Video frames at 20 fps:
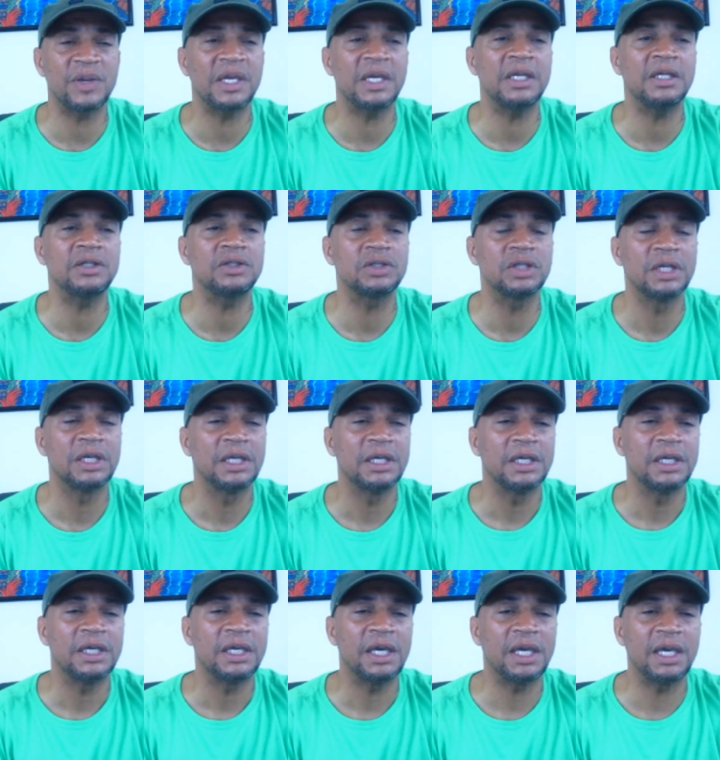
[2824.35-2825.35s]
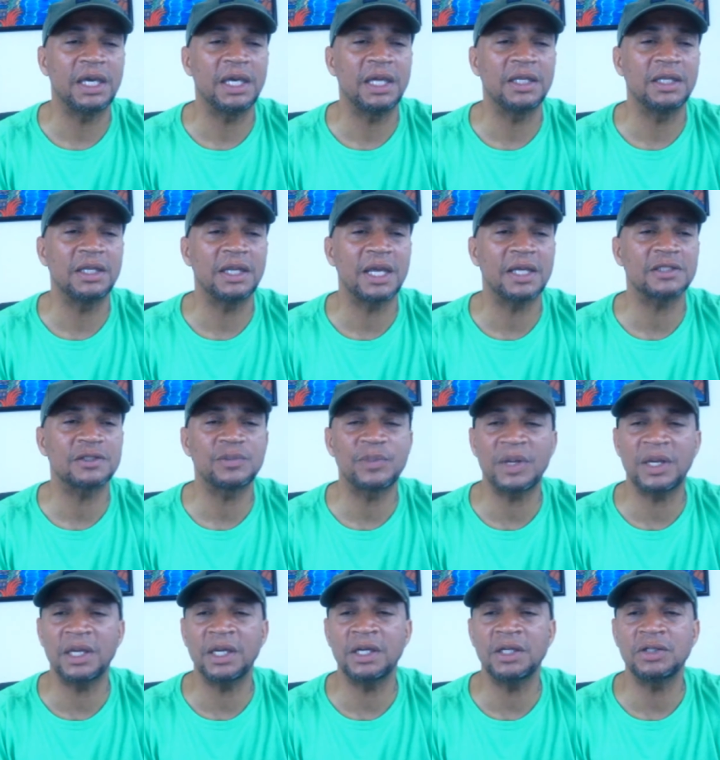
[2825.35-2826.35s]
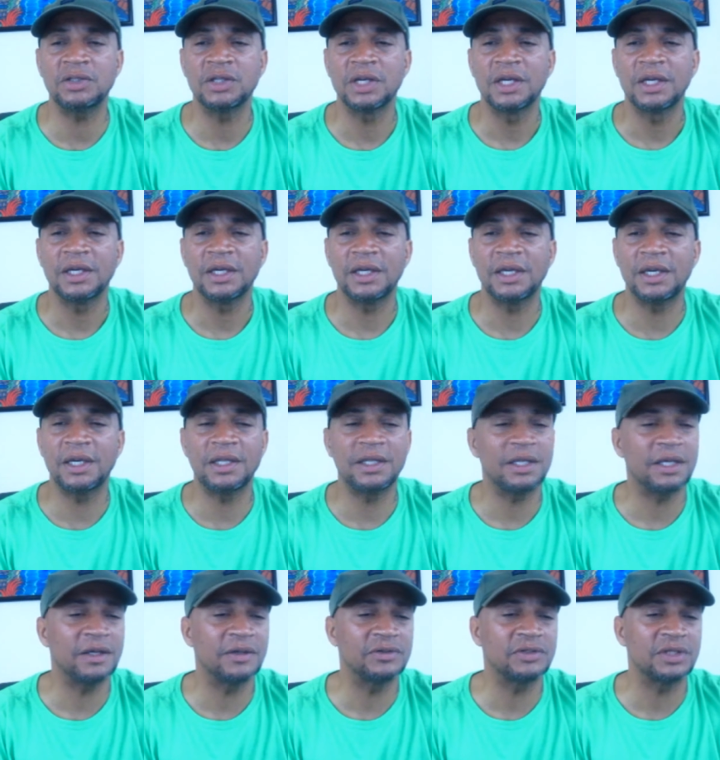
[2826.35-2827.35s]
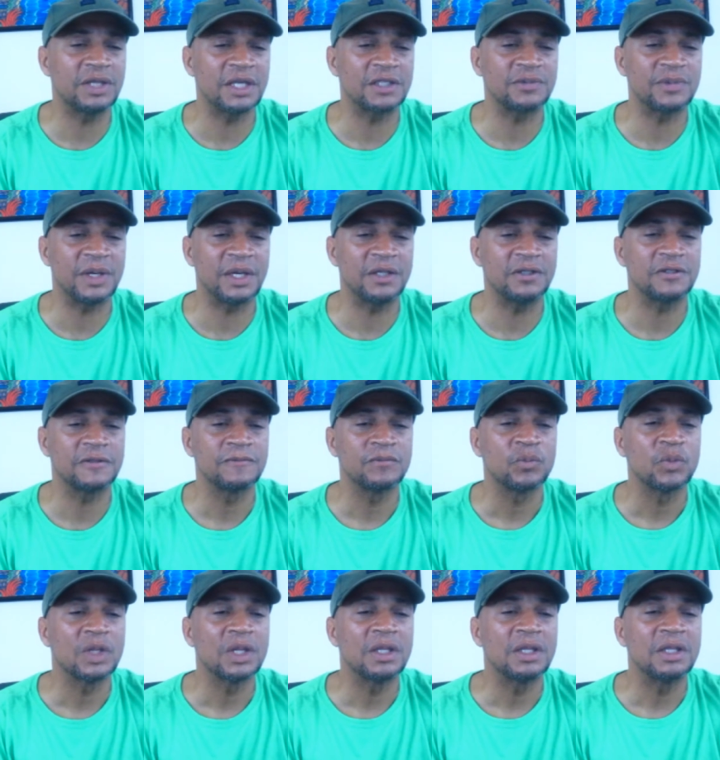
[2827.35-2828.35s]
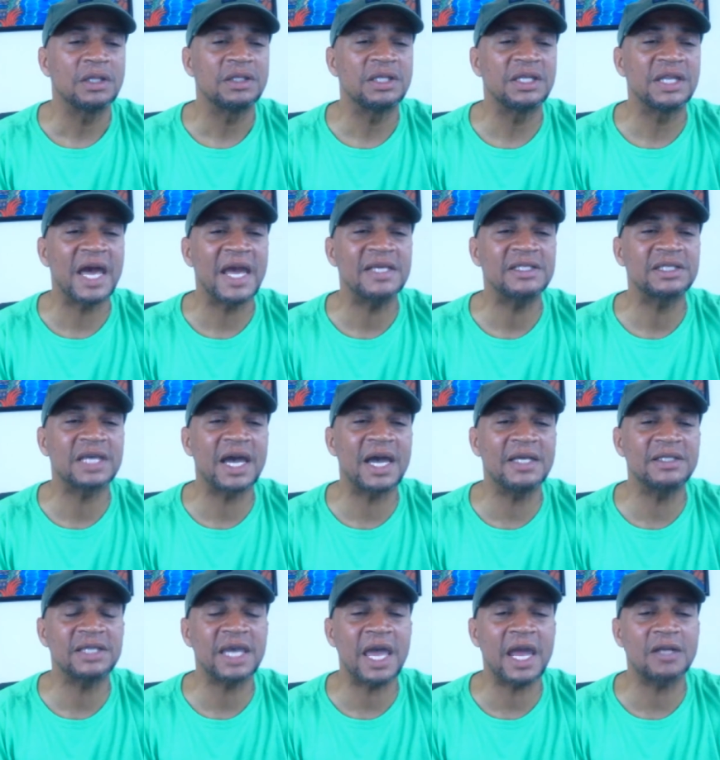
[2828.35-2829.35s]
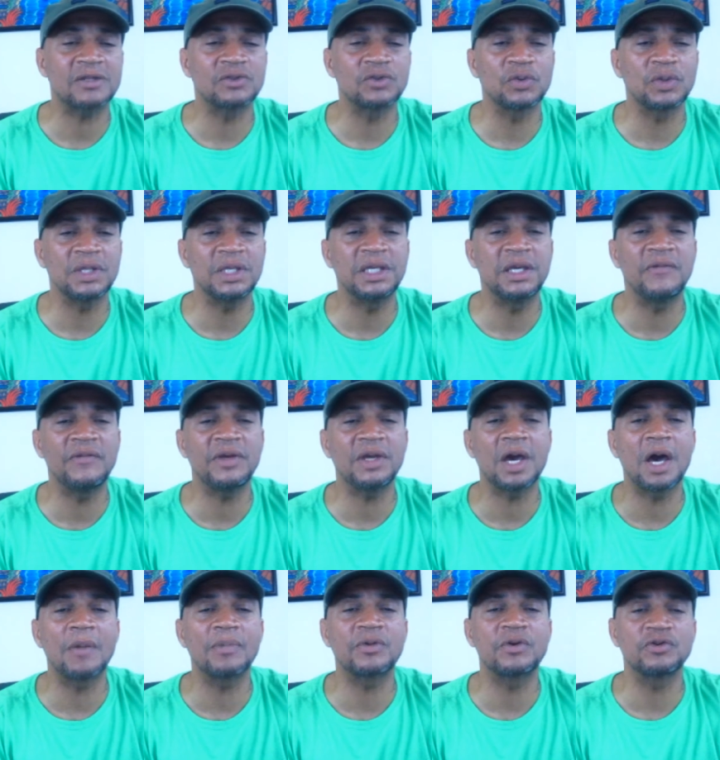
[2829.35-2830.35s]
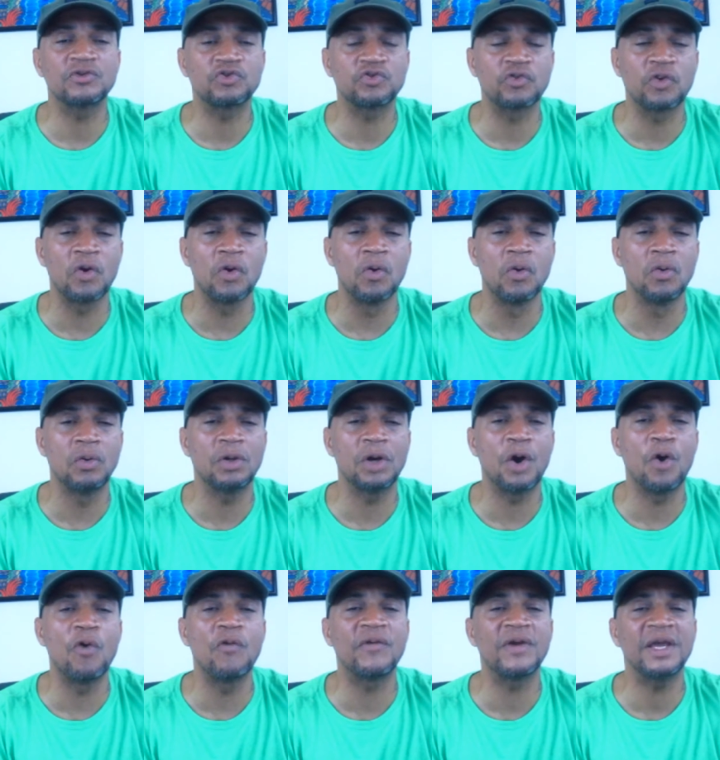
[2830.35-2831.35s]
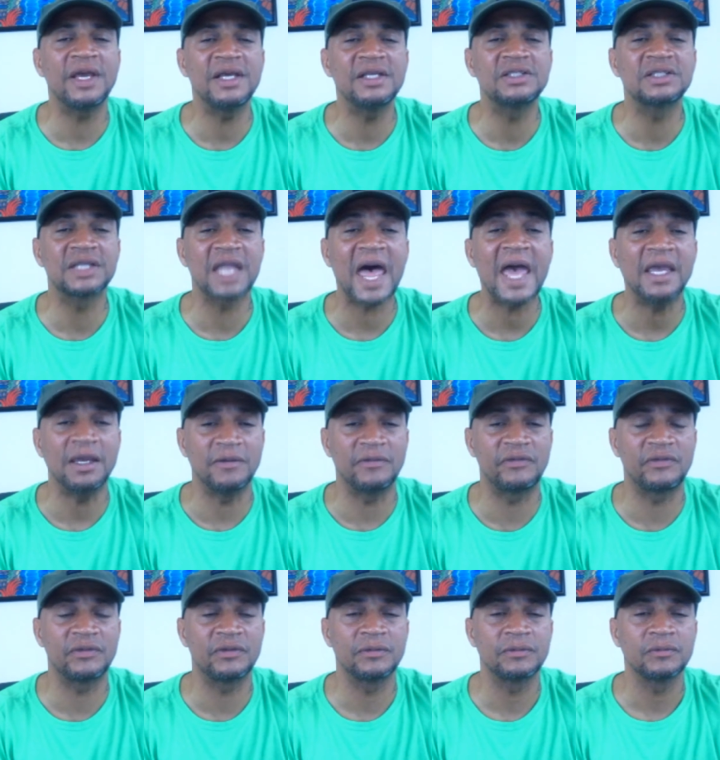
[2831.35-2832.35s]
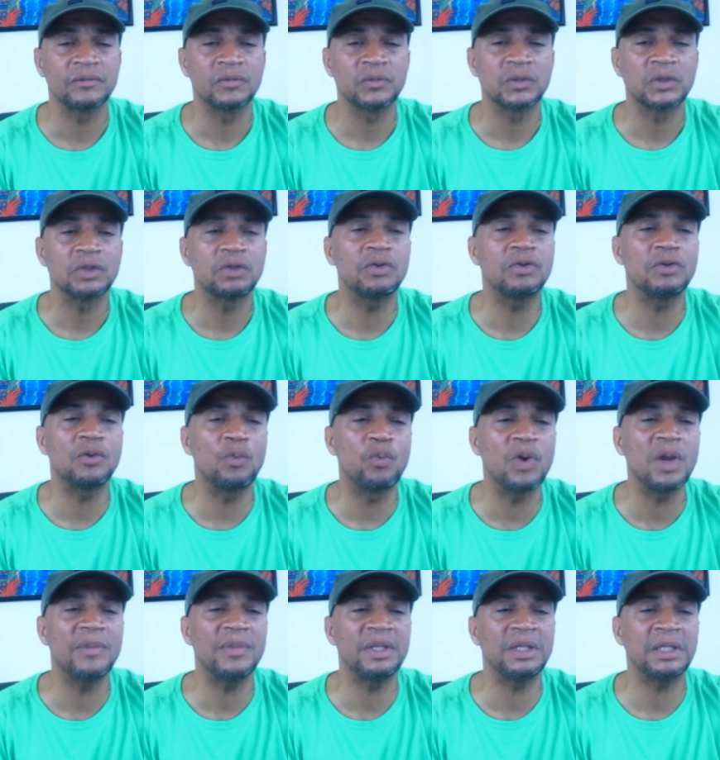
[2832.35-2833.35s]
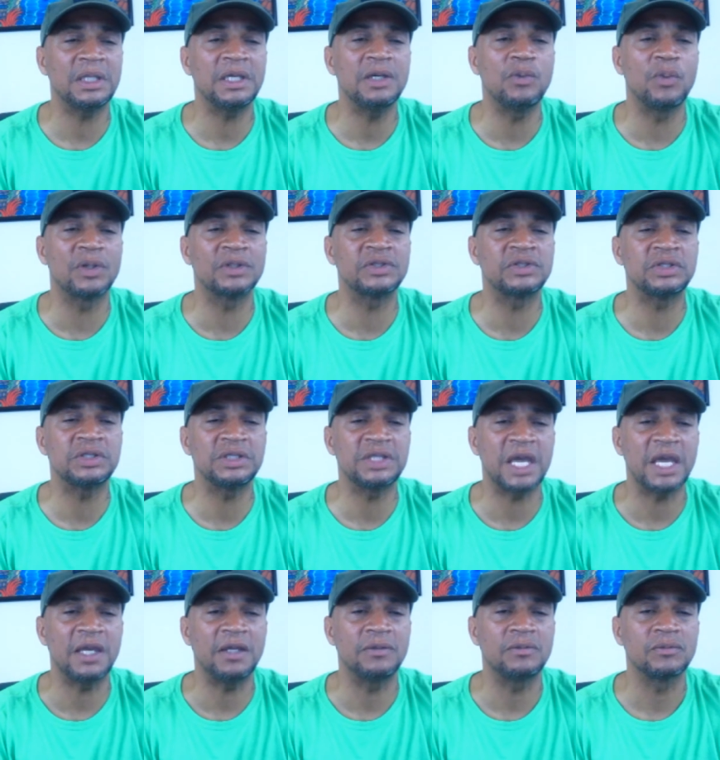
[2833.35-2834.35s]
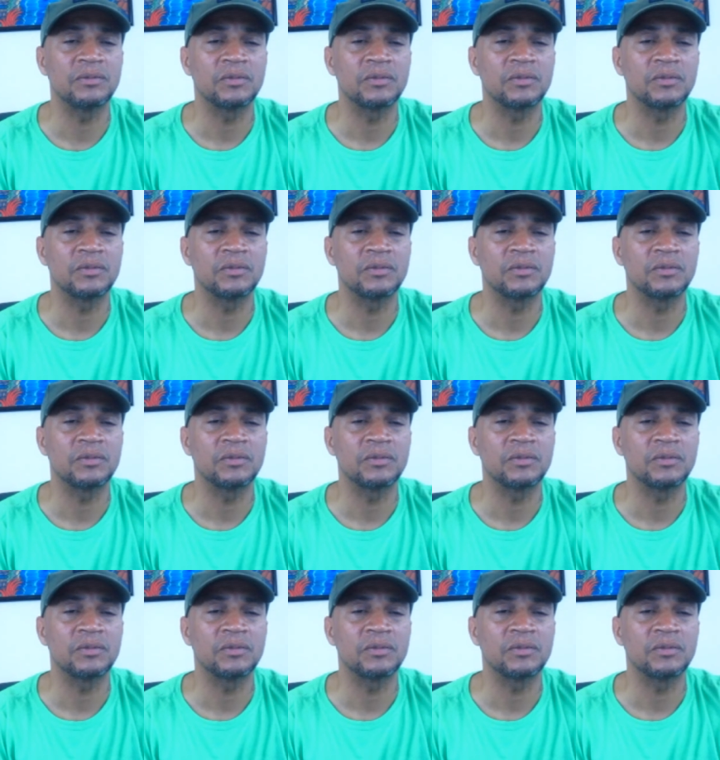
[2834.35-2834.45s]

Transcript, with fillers: page, and the next page, and here's the next page. The nice guy is actually giving up control over his life to the women he wants to date.